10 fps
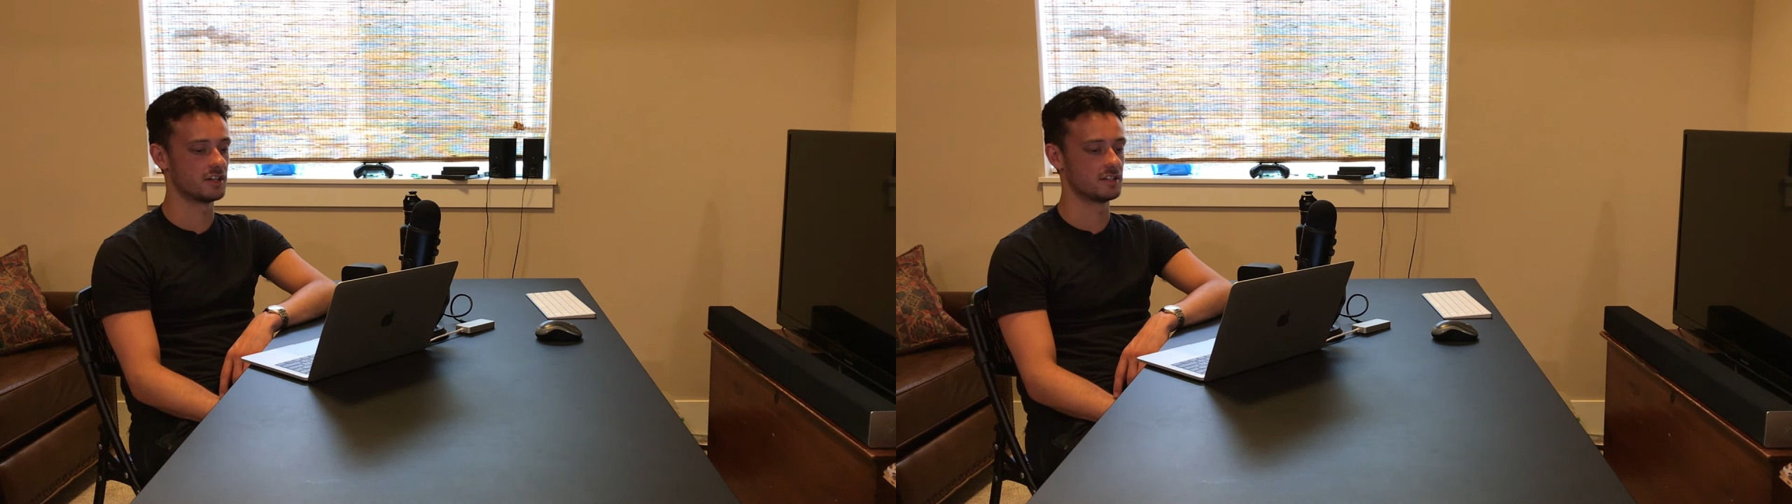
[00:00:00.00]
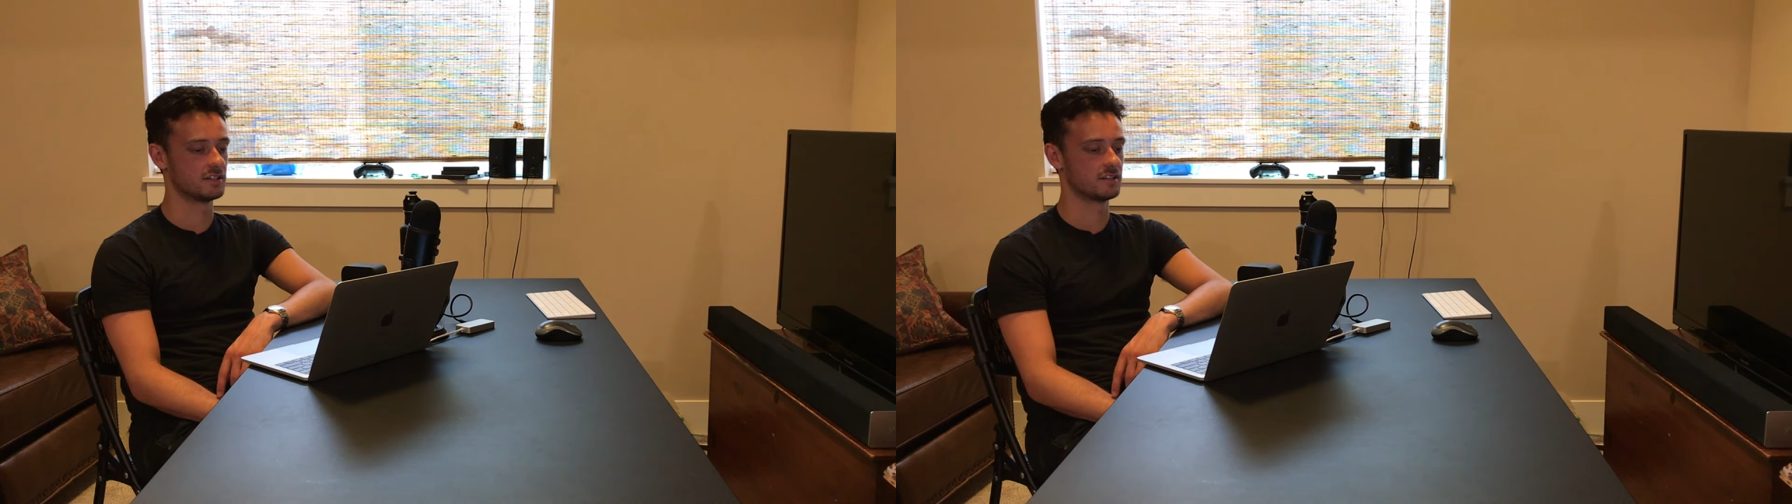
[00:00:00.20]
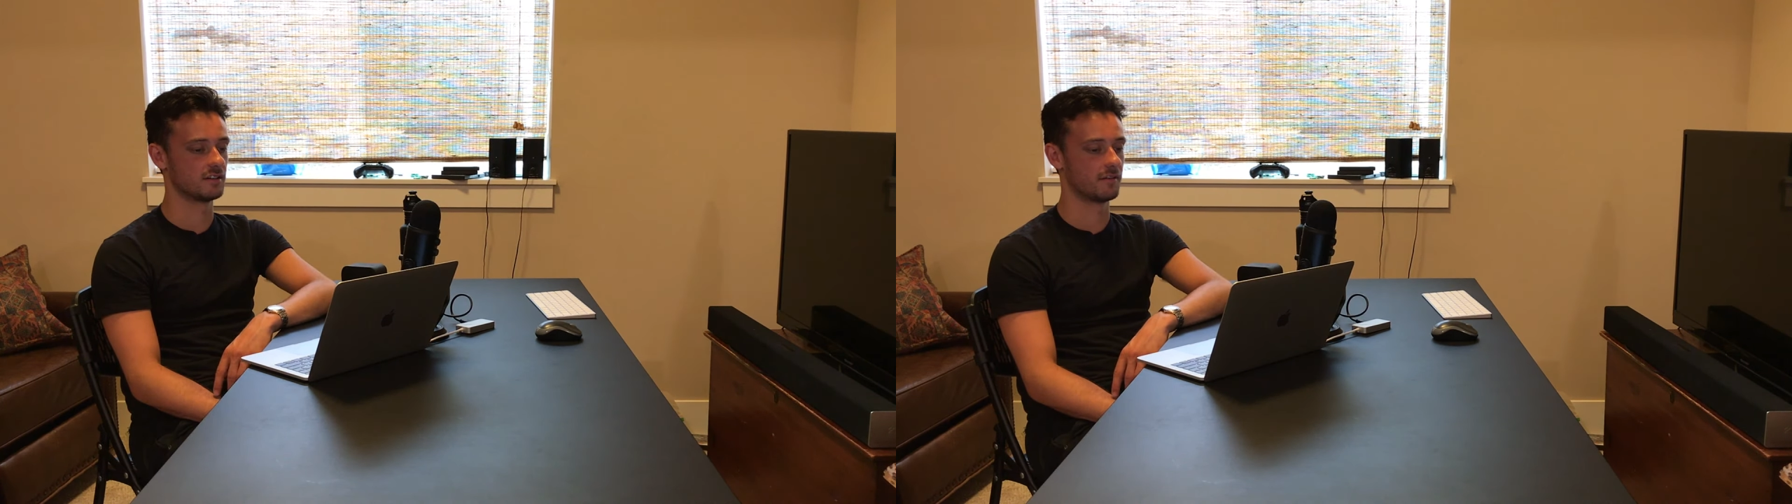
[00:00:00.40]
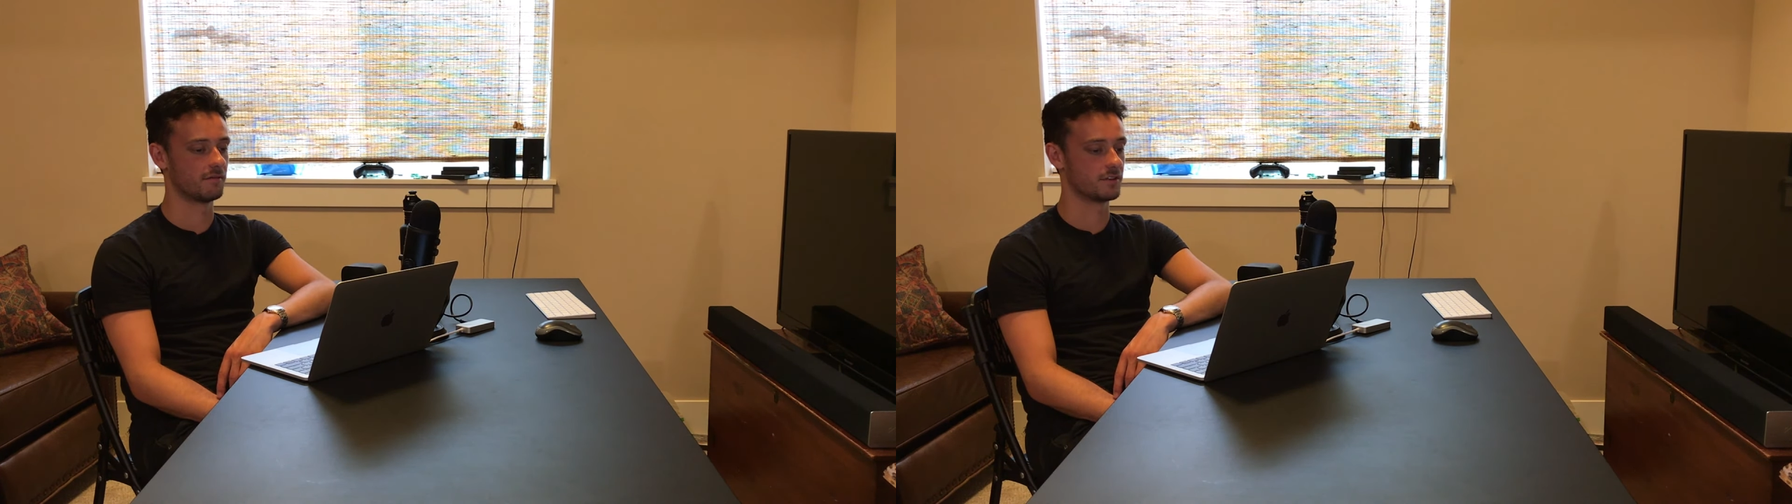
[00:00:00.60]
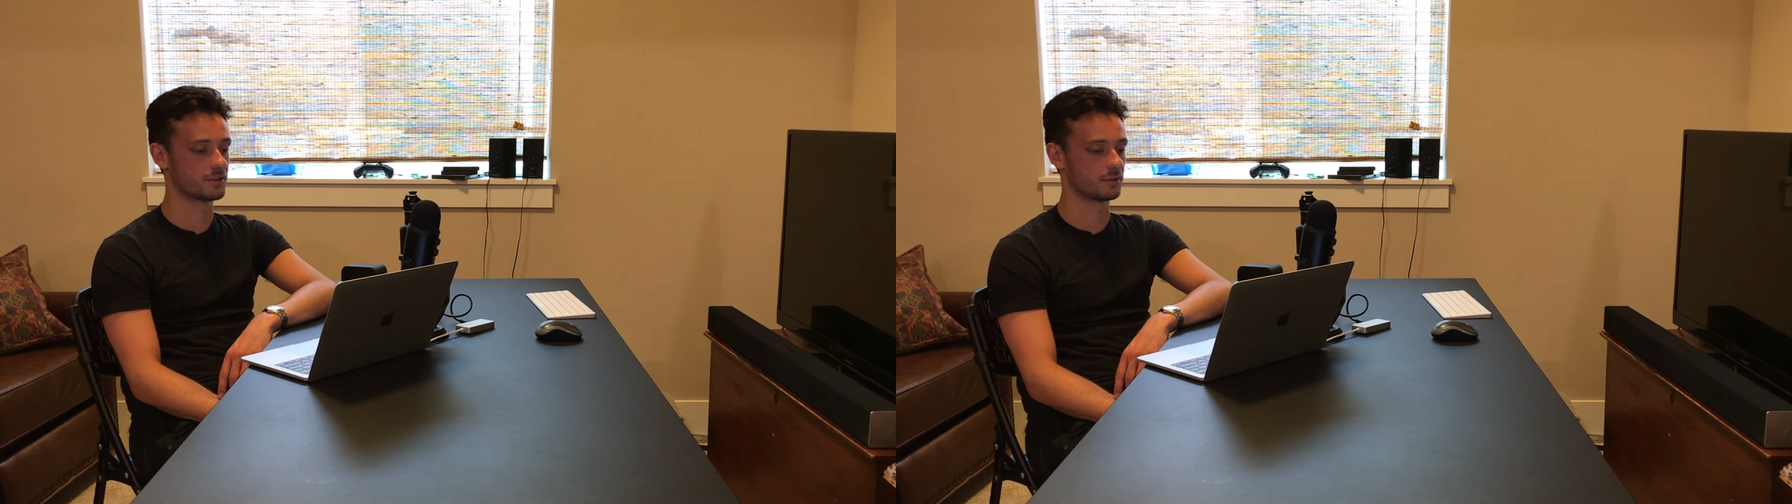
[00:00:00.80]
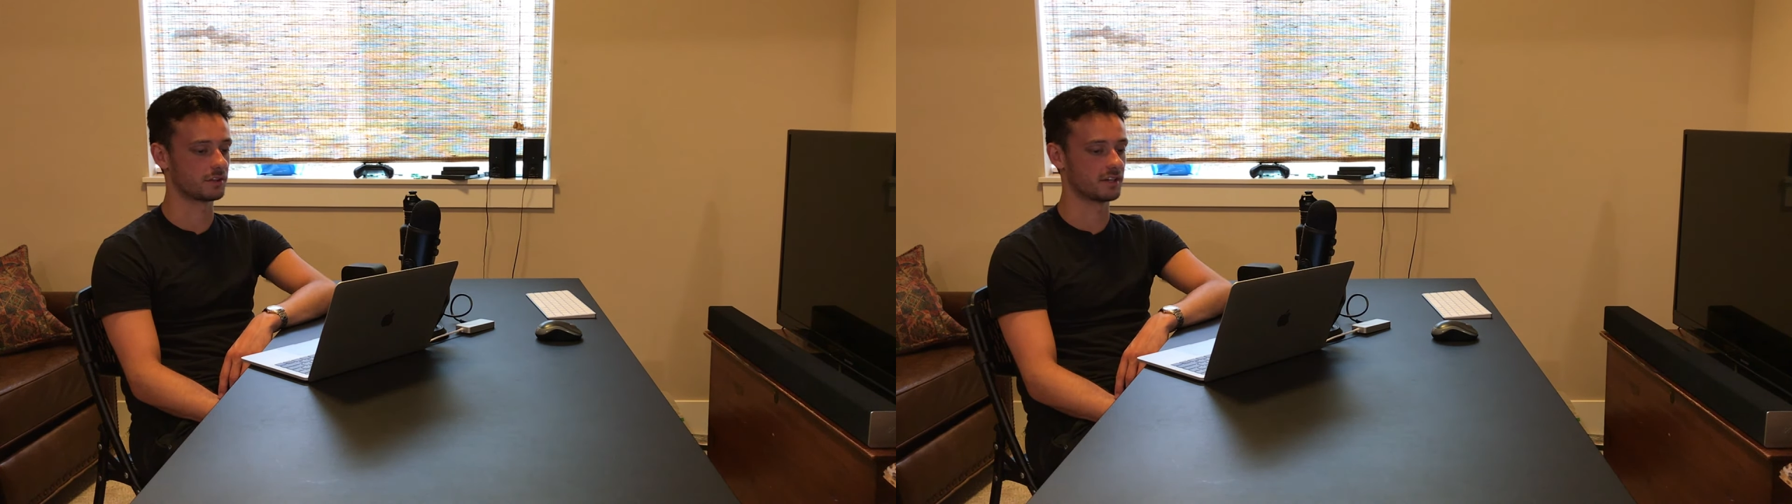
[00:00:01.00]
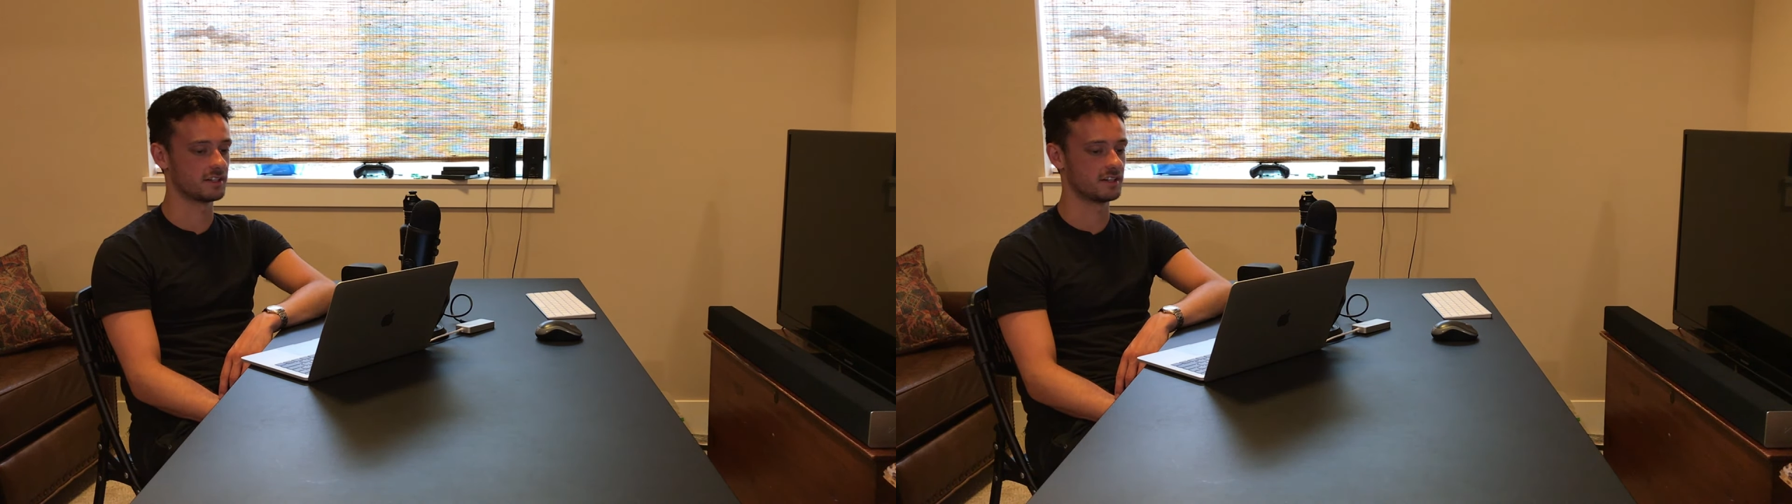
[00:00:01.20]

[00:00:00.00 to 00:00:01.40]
as viscerally